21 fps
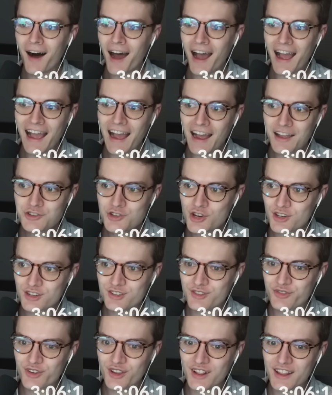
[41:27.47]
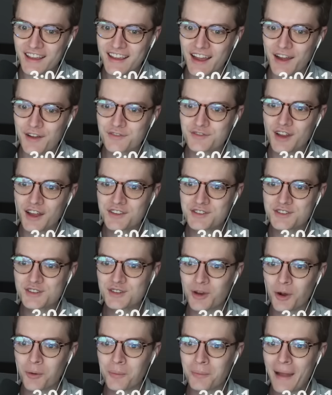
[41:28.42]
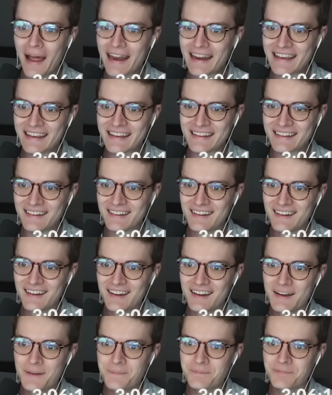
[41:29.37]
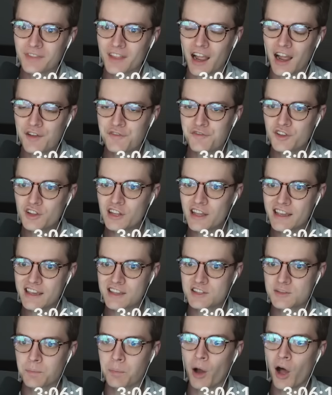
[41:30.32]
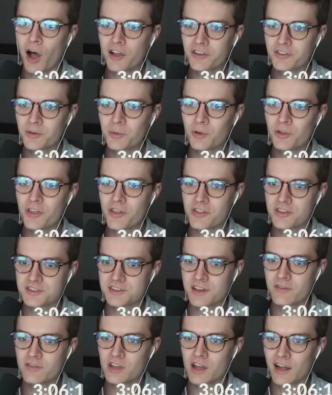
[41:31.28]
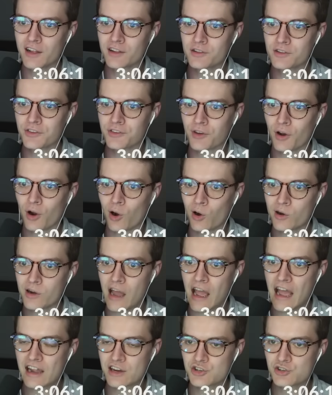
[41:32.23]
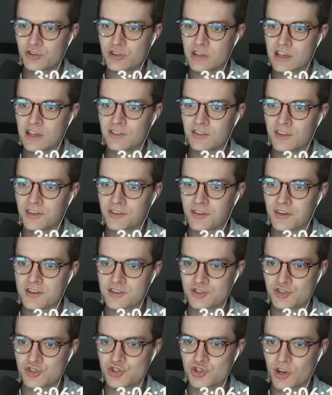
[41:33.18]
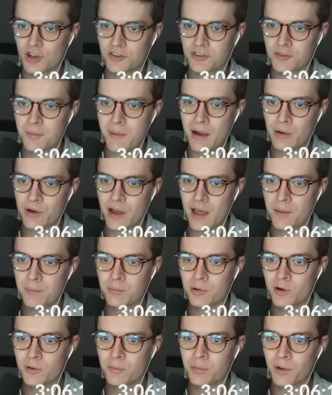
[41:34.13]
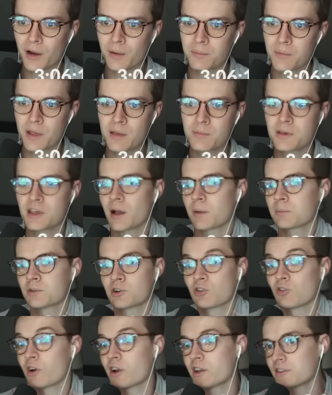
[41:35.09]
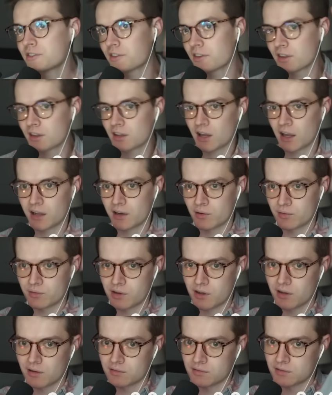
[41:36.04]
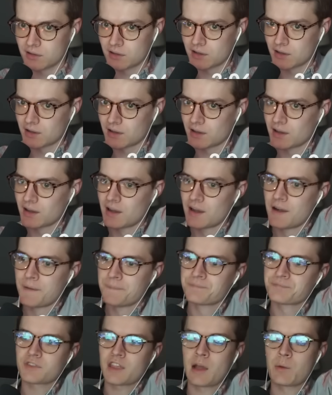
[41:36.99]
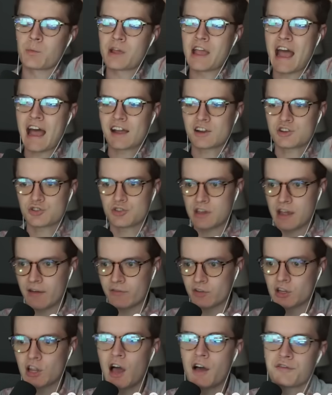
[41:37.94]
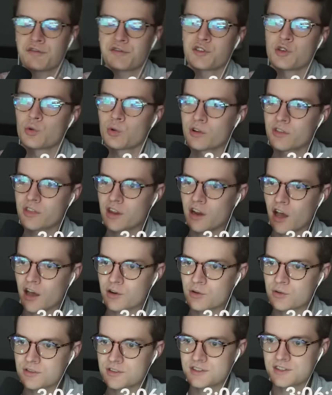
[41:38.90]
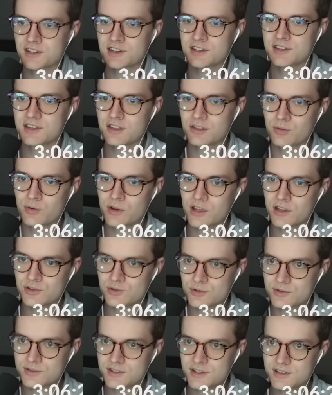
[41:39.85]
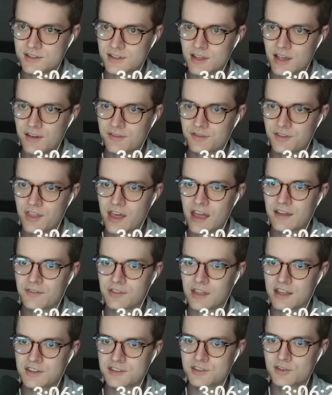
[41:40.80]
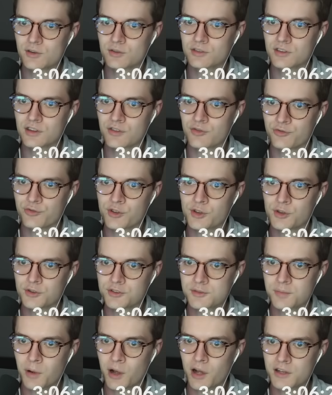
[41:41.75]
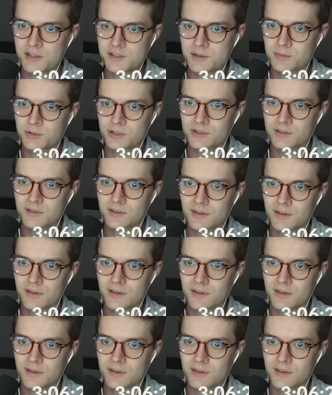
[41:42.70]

I just feel like I've done so many. I feel like it's possible that the Sevy Islands aren't actually in this and it's just Mount Ember, but maybe I'm crazy. I don't know. And we actually have a lot fewer than 163 entrances left. That certainly feels possible.